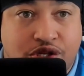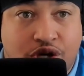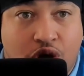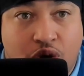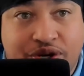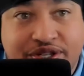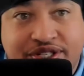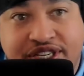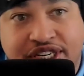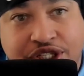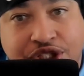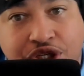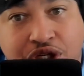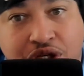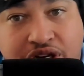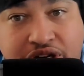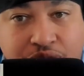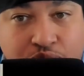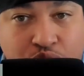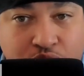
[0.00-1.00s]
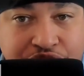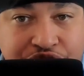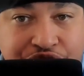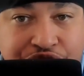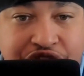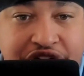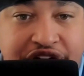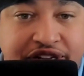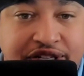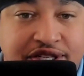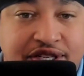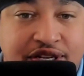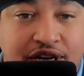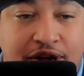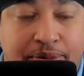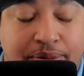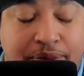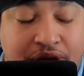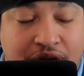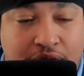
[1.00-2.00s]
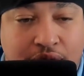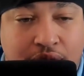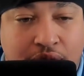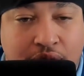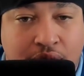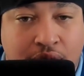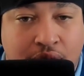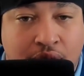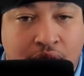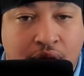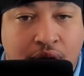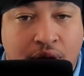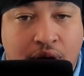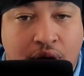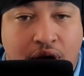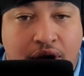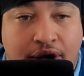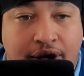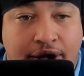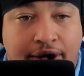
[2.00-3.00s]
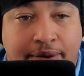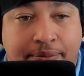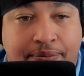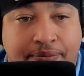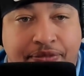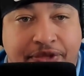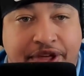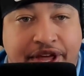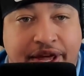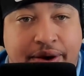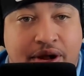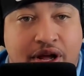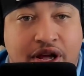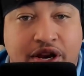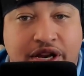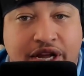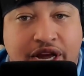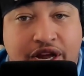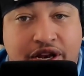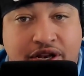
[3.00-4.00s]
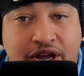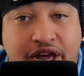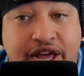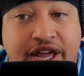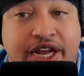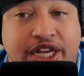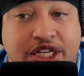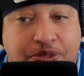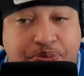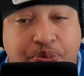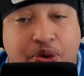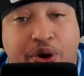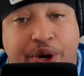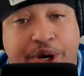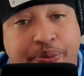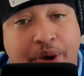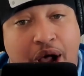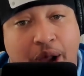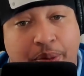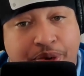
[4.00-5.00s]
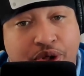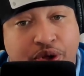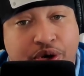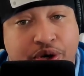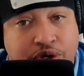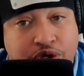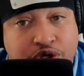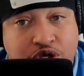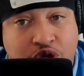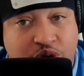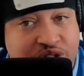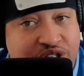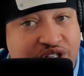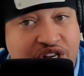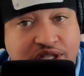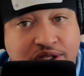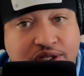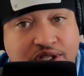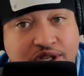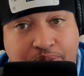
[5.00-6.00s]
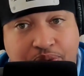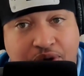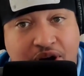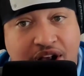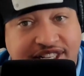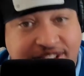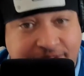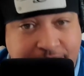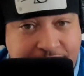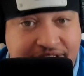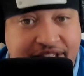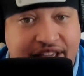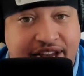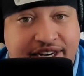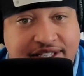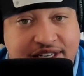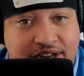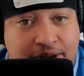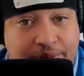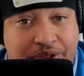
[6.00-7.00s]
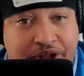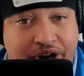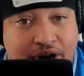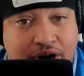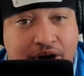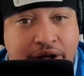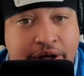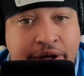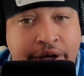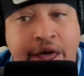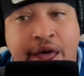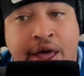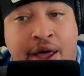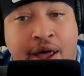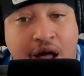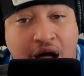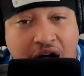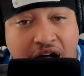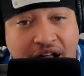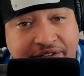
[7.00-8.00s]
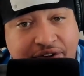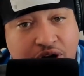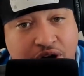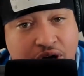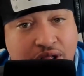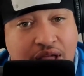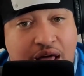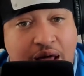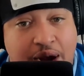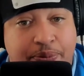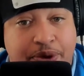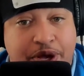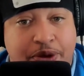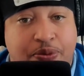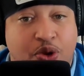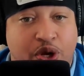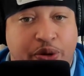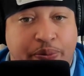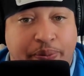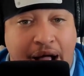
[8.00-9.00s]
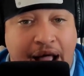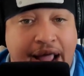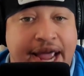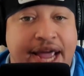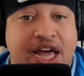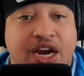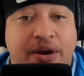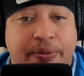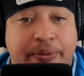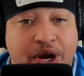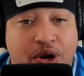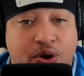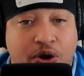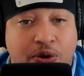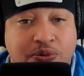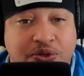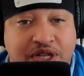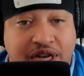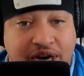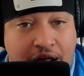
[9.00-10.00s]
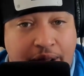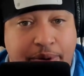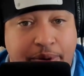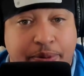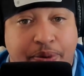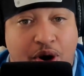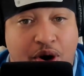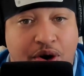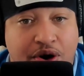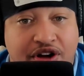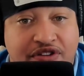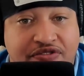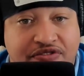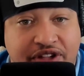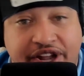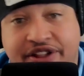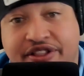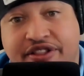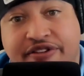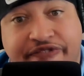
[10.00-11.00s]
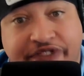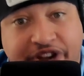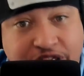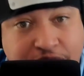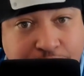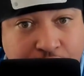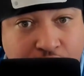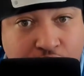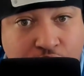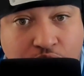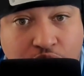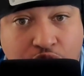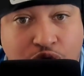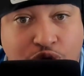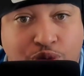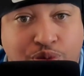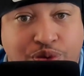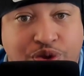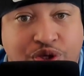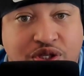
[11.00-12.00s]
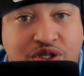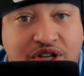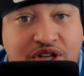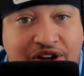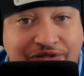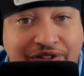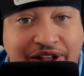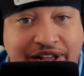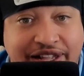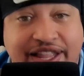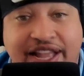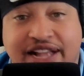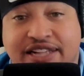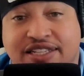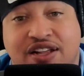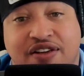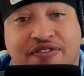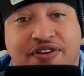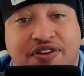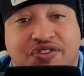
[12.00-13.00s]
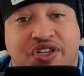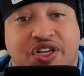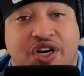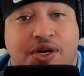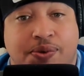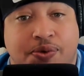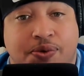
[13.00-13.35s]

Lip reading: So essentially, with Chainsaw Man, it is pretty popular. So it doesn't surprise me that it's up there. I've heard a lot of people in my anime groups that I'm a part of, like the Facebook groups, stuff like that, stuff I've seen on